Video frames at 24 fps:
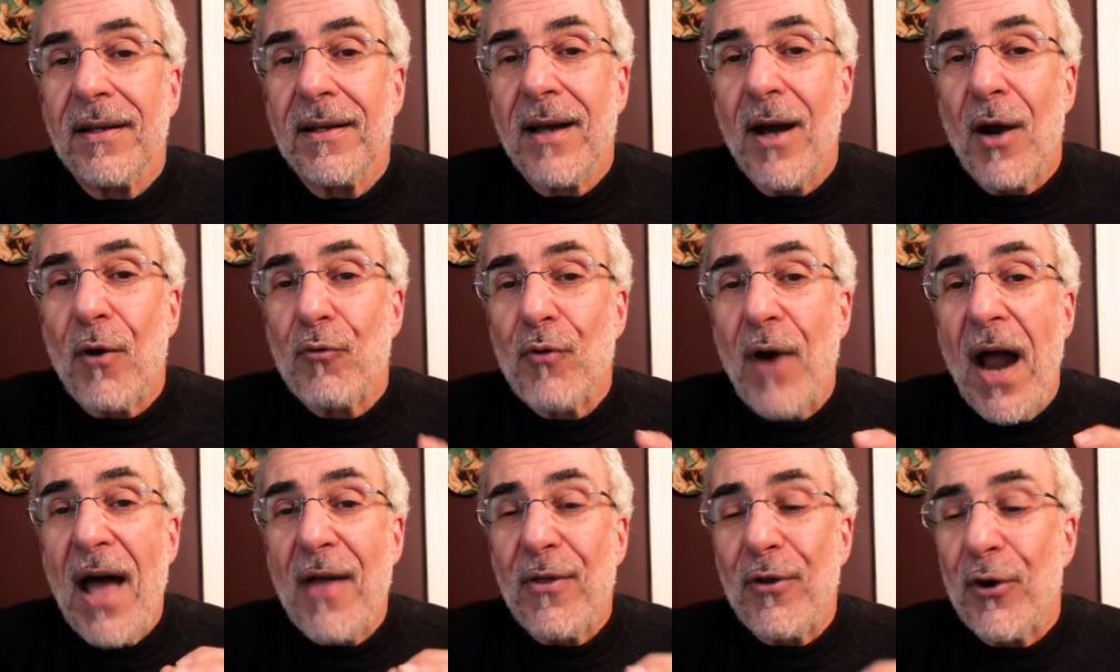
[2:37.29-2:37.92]
A
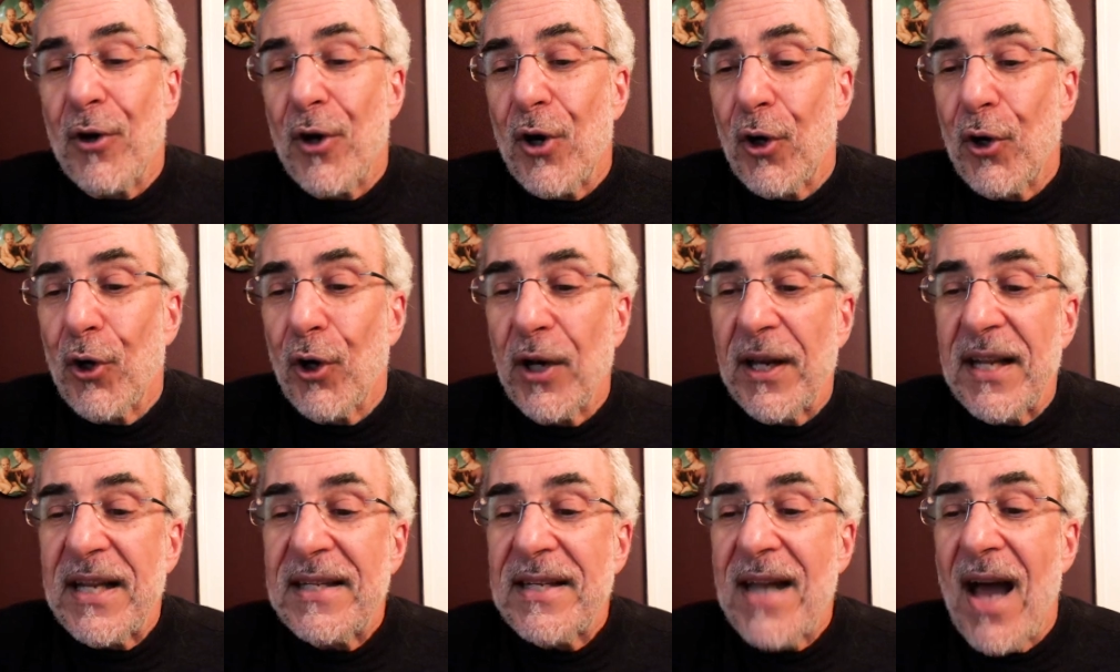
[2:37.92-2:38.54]
rather
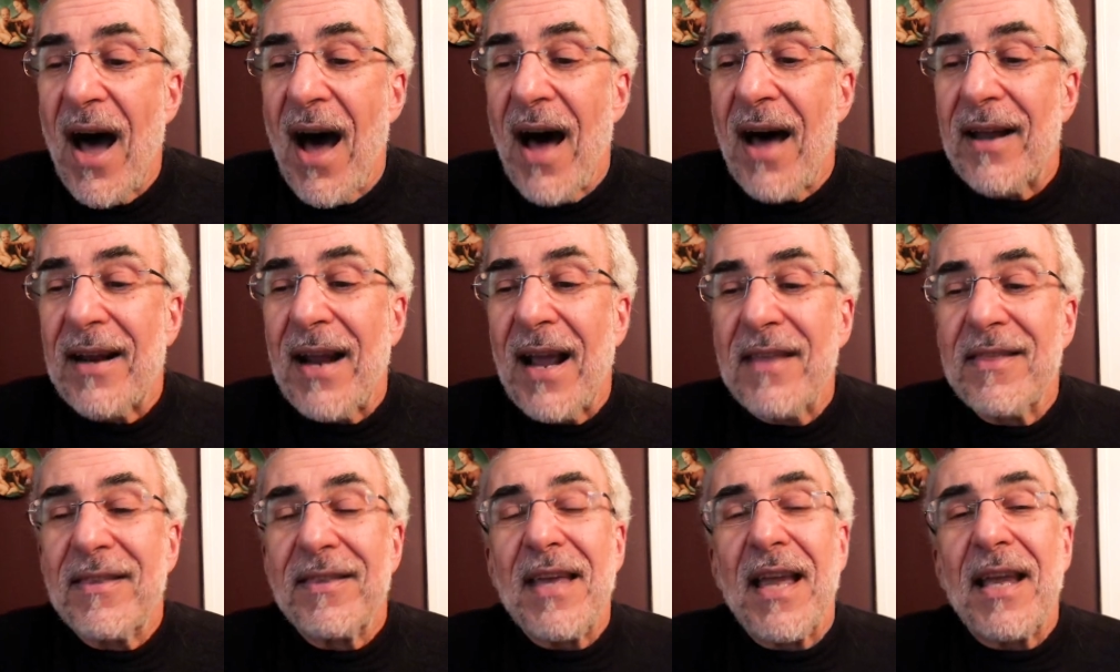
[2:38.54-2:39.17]
early nod,
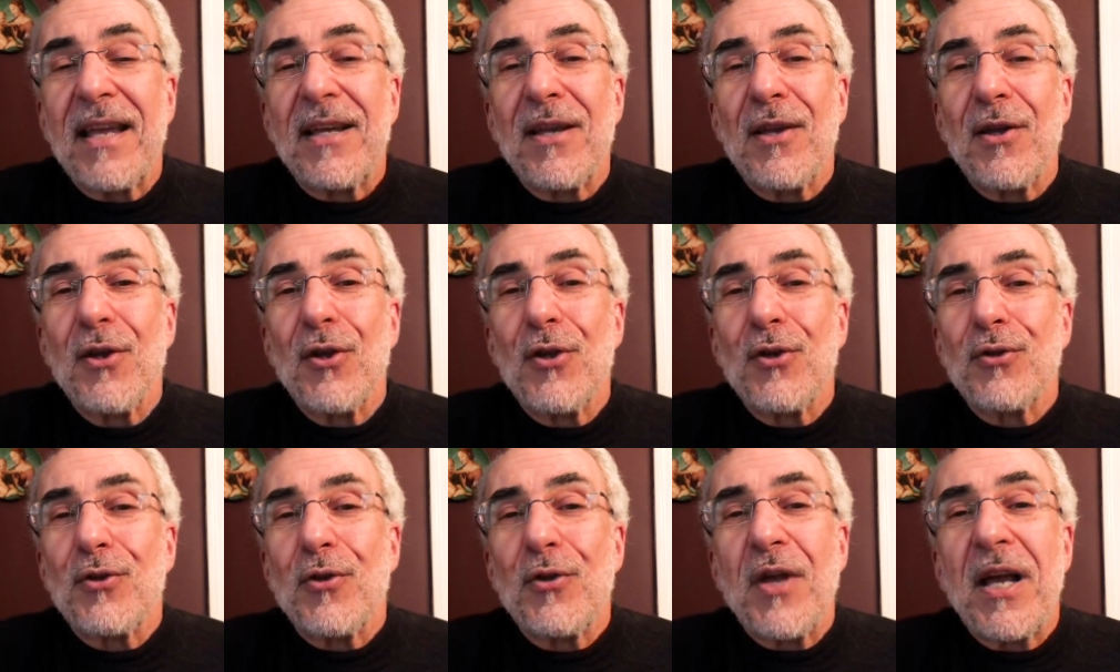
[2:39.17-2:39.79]
I think,
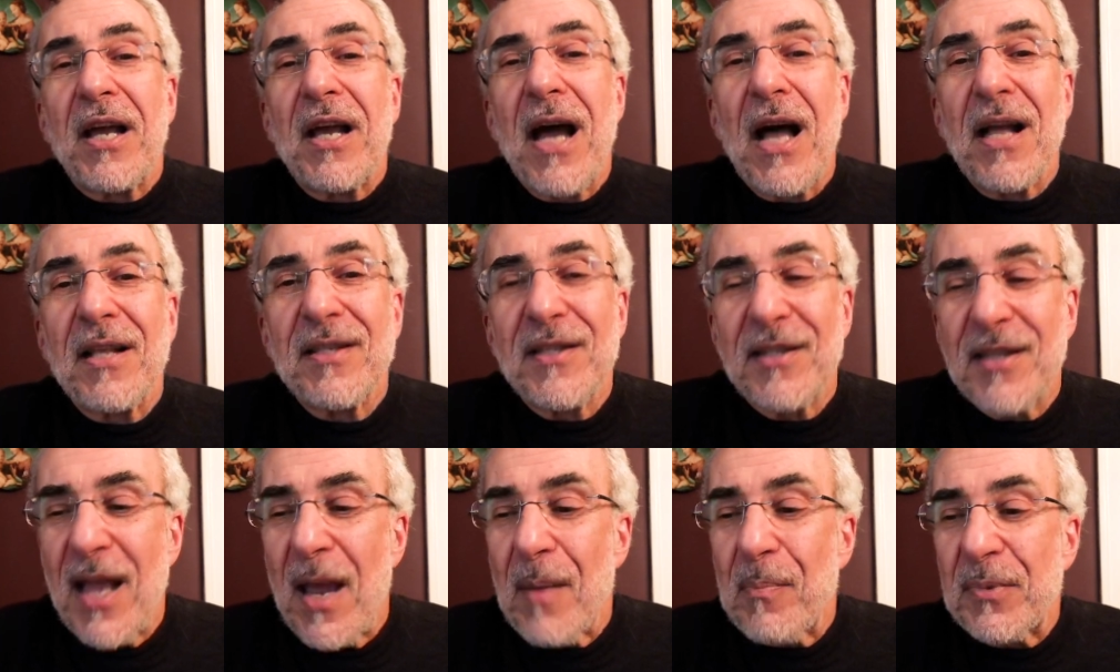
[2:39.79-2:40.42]
to the
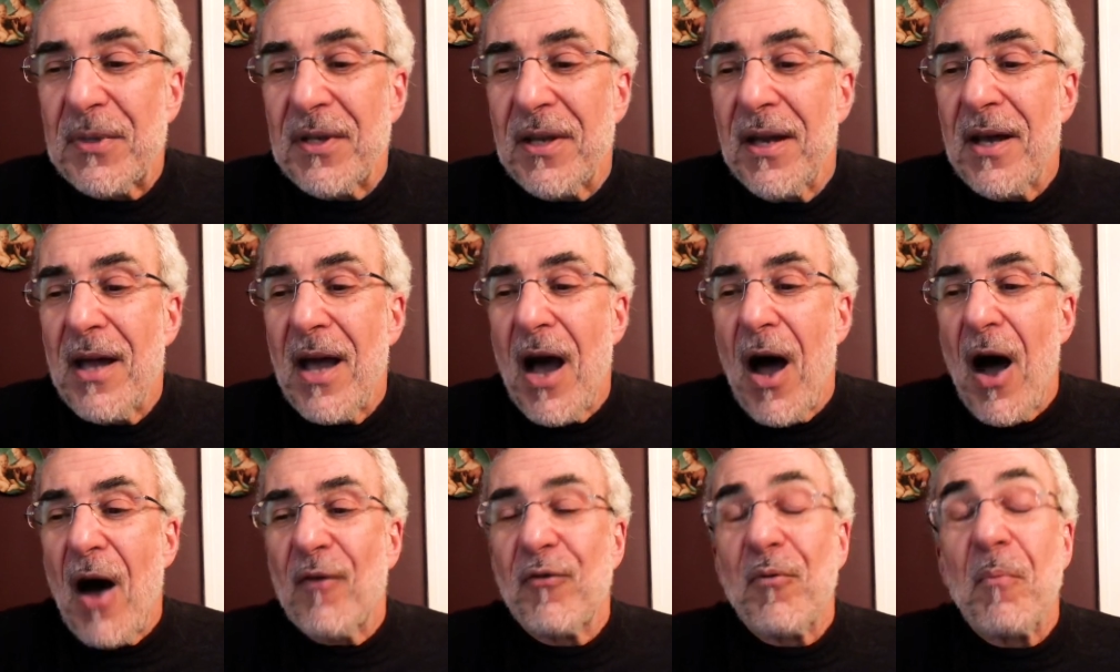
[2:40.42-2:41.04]
concept
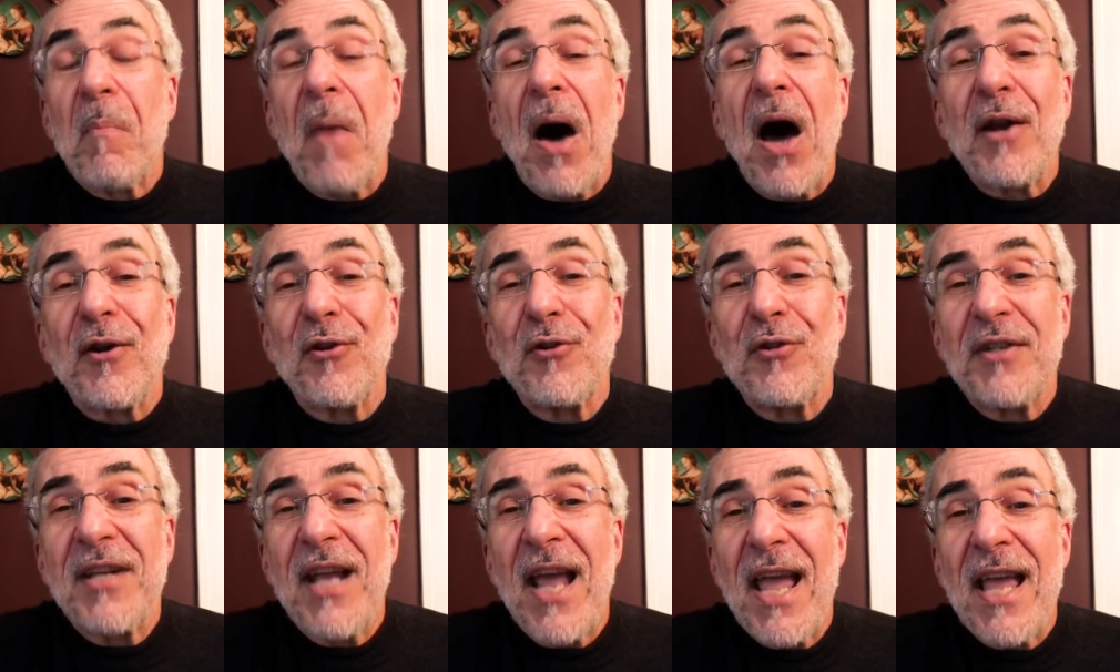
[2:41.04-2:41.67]
of
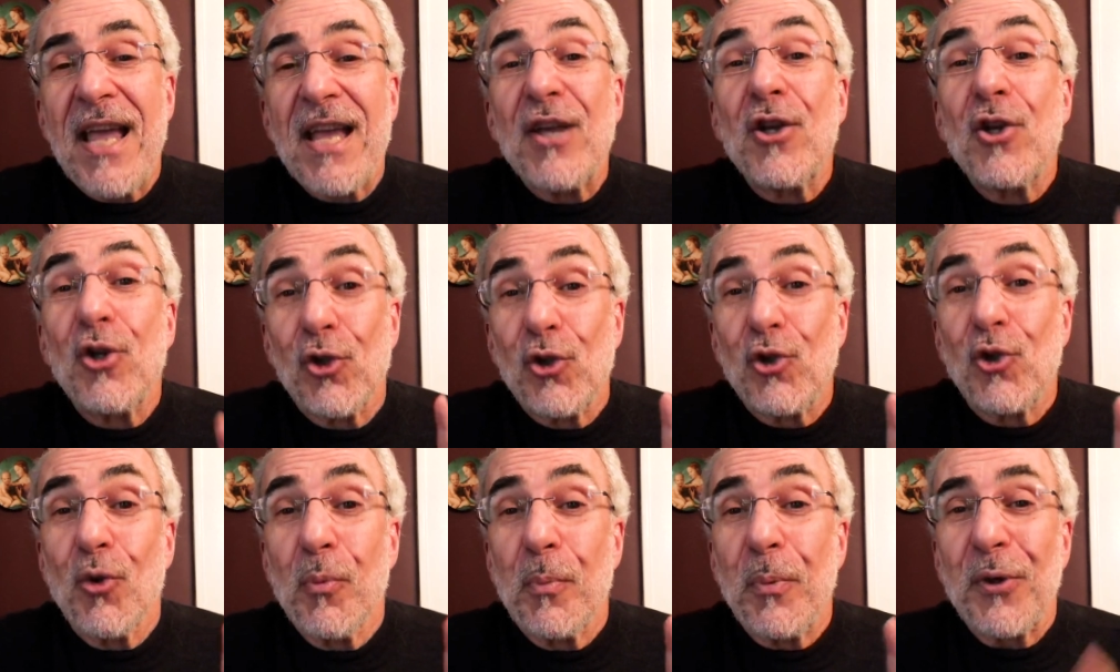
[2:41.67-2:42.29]
modern-day
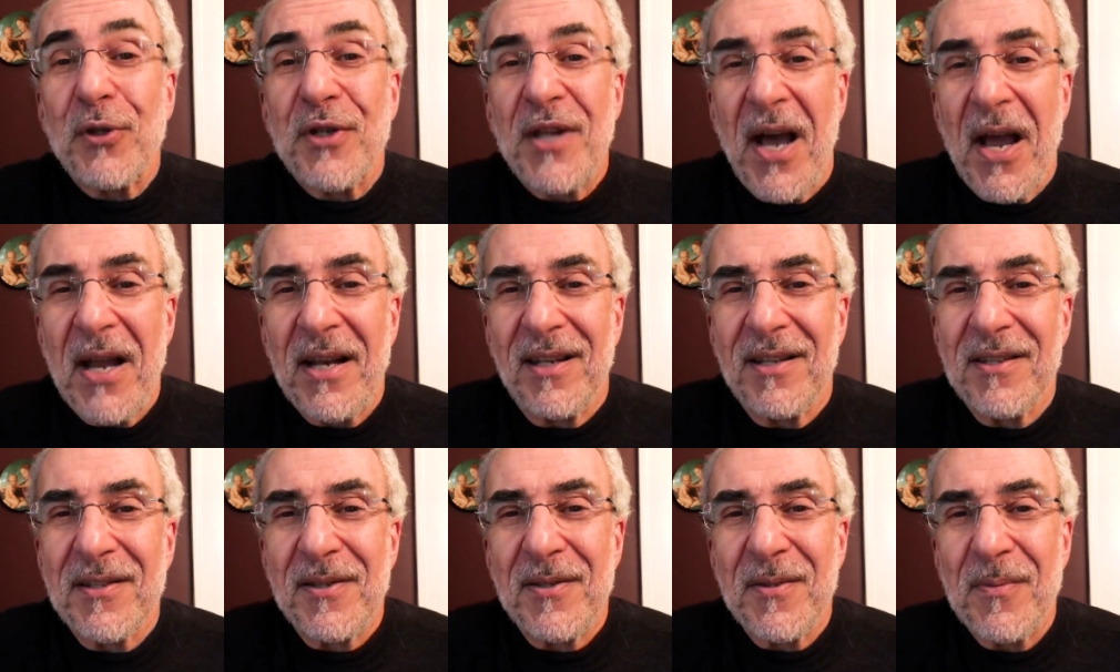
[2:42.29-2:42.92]

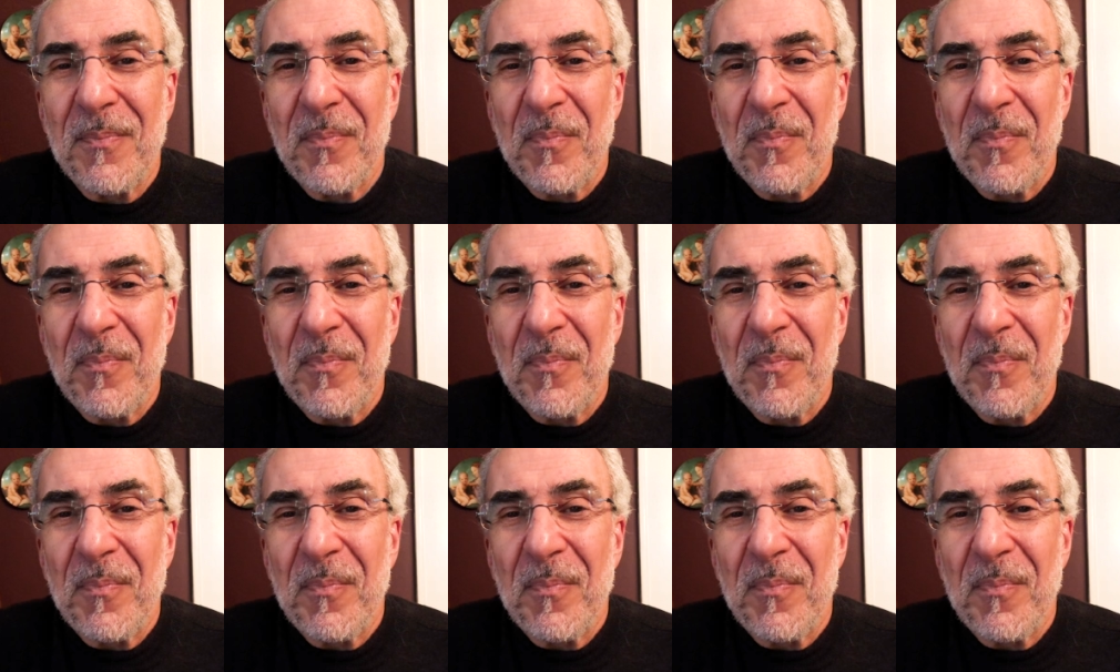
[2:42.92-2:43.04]
supertitles.